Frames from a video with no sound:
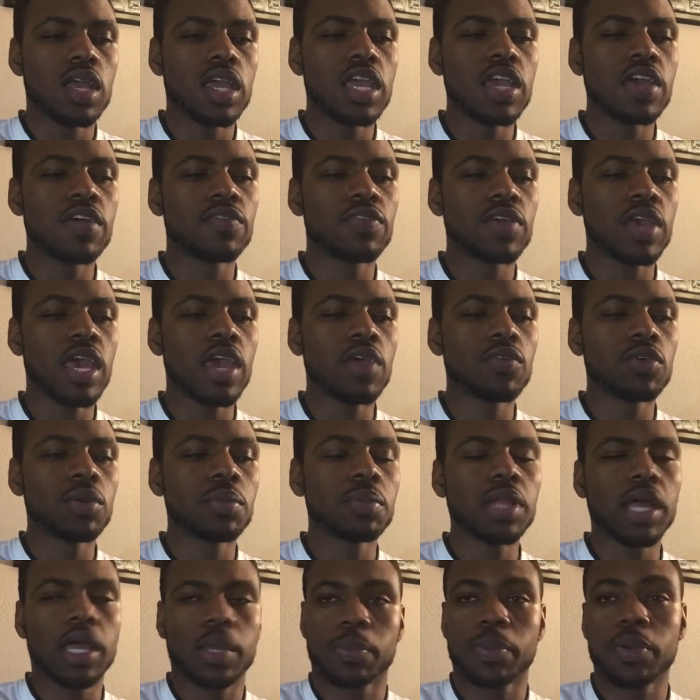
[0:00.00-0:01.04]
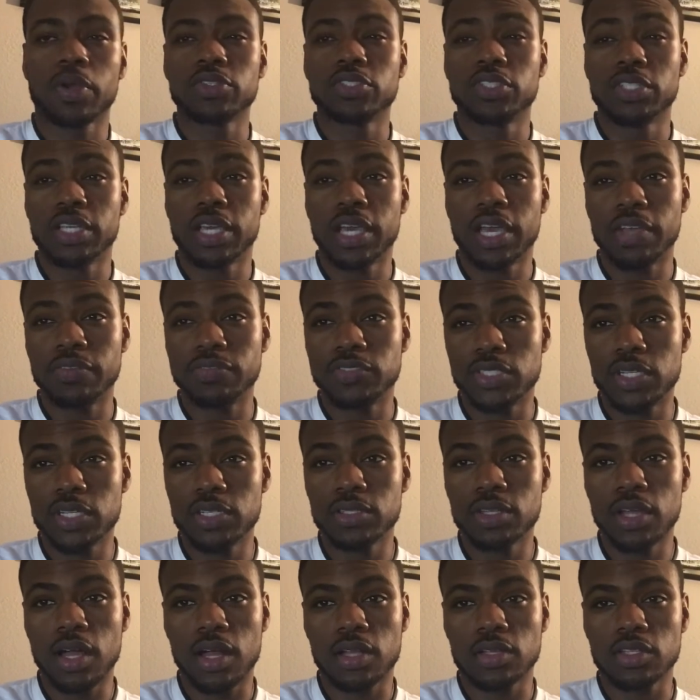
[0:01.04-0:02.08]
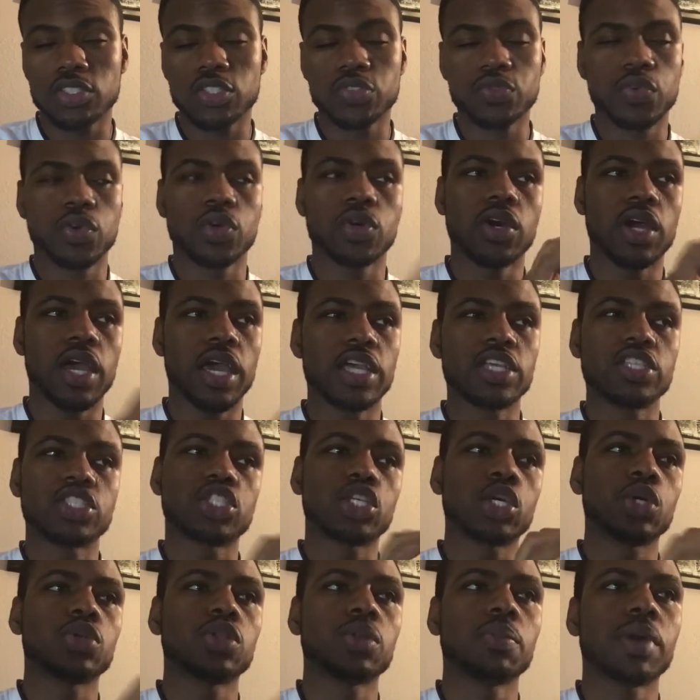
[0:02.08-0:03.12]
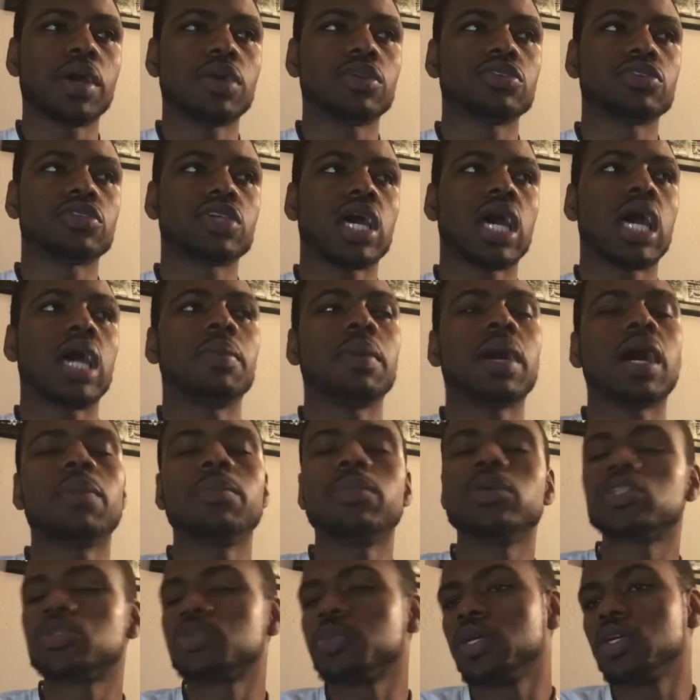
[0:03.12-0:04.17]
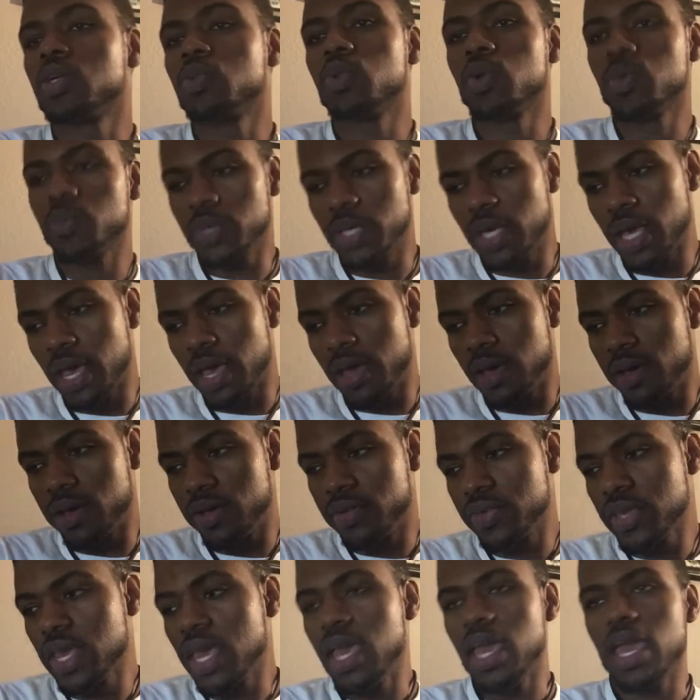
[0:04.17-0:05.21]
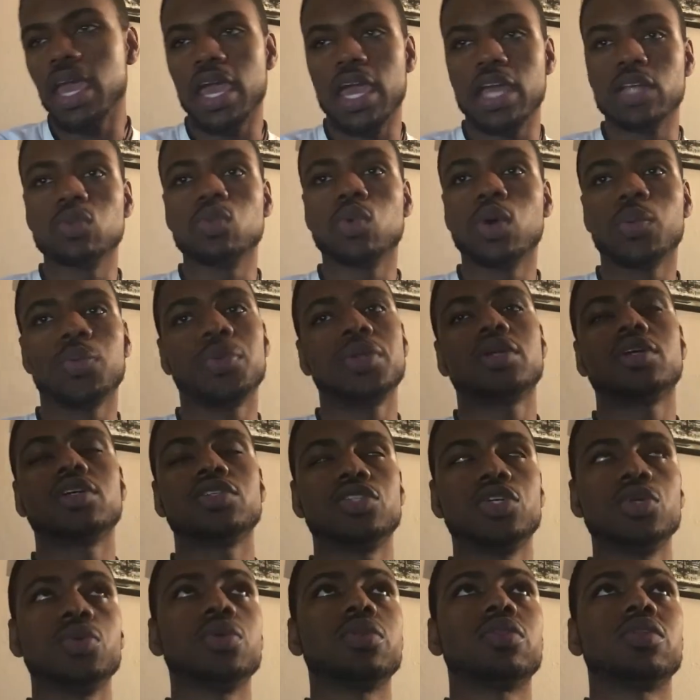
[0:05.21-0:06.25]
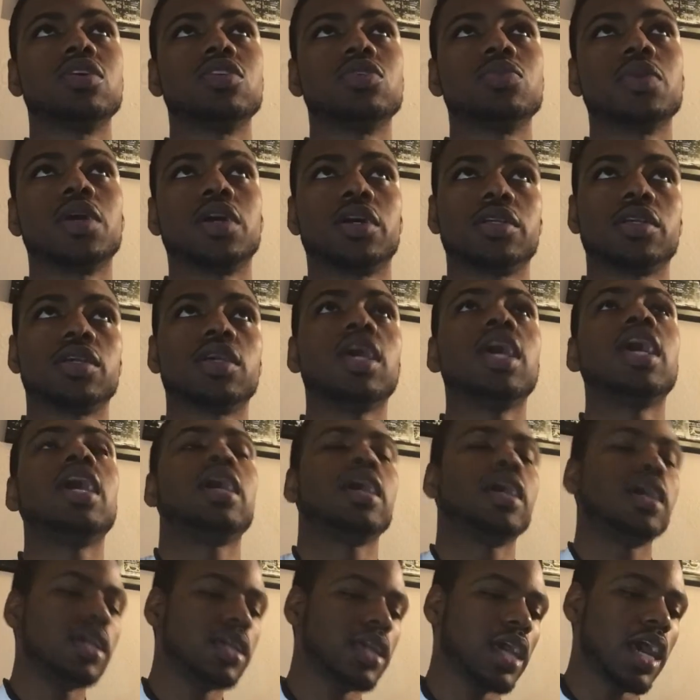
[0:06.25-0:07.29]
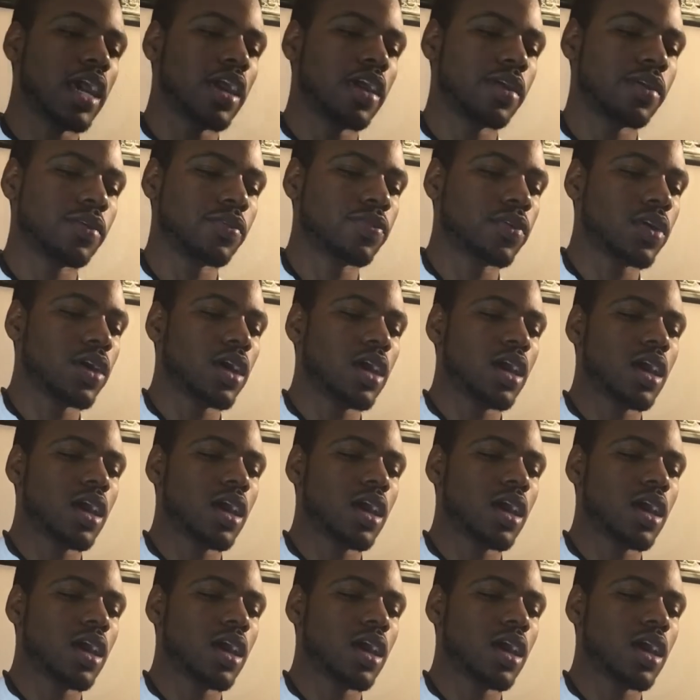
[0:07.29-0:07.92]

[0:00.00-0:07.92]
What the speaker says: if every black person gave $10 for a certain amount of time, how much money would we have and what we could do with this money. He gave